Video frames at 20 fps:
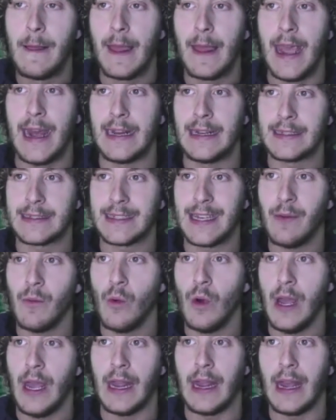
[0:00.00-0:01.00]
And in some
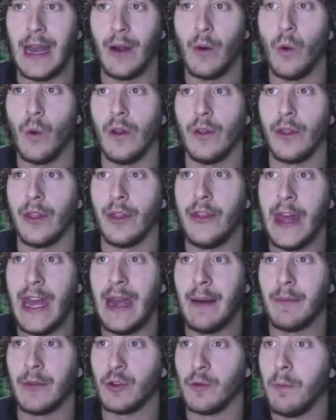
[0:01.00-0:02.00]
way, I want
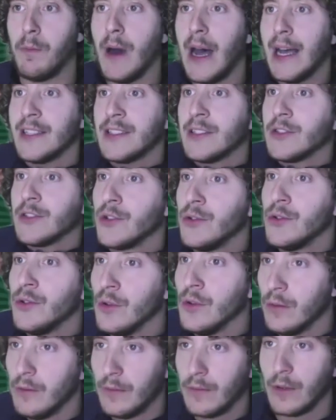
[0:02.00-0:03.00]
them to pass
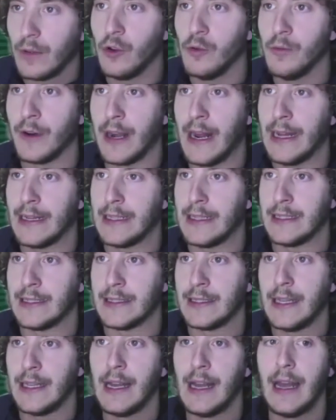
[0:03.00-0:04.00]
through Kubernetes.
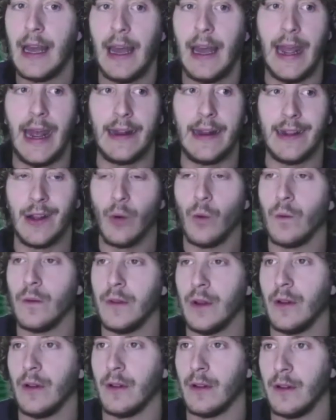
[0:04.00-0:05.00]
And
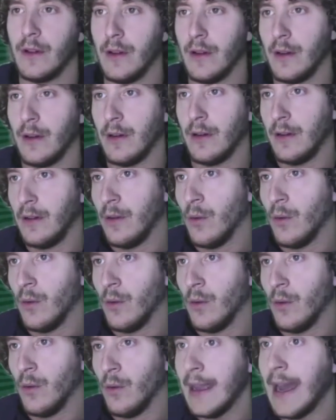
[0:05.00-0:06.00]
the
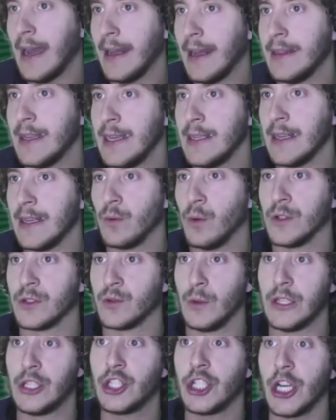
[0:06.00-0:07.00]
way I did it was
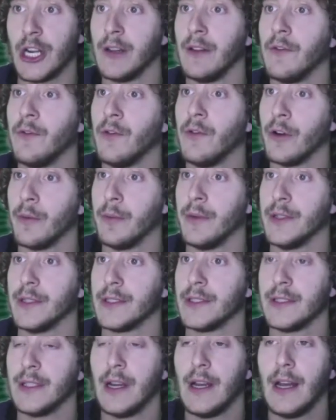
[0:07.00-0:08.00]
with shared informers,
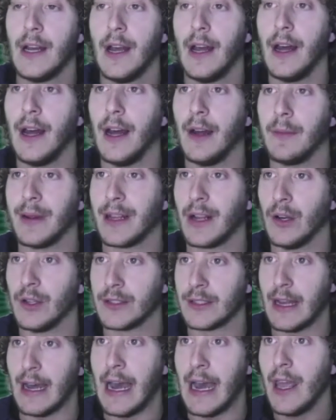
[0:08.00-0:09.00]

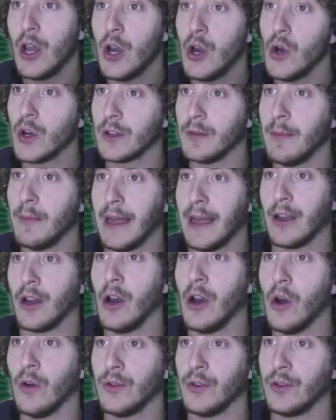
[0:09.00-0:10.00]
because I hooked my
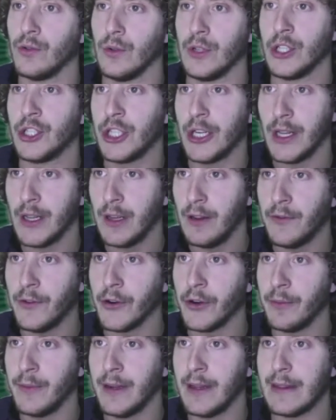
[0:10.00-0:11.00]
code to a shared
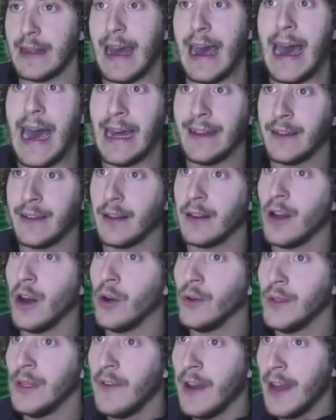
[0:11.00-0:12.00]
informer add
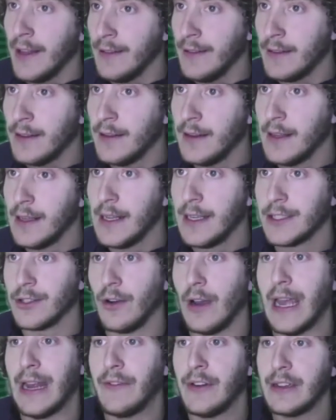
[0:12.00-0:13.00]
node event. So
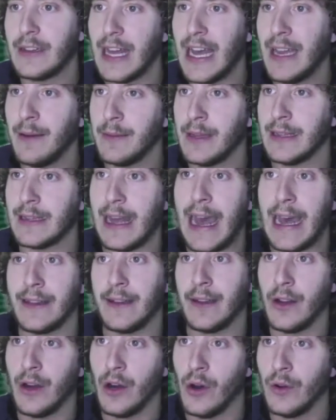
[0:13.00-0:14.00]
every time that add
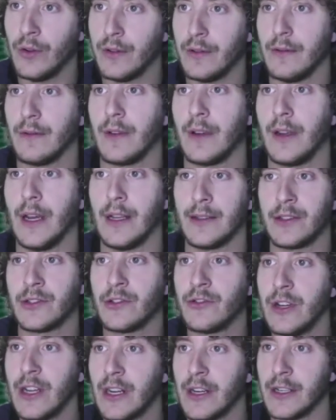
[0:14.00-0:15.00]
node gets
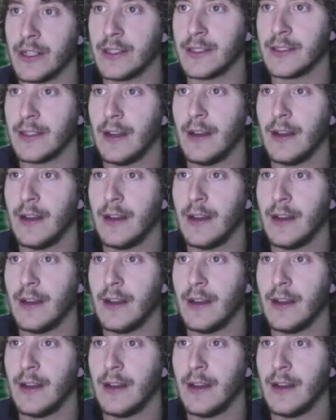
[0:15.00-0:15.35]
triggers,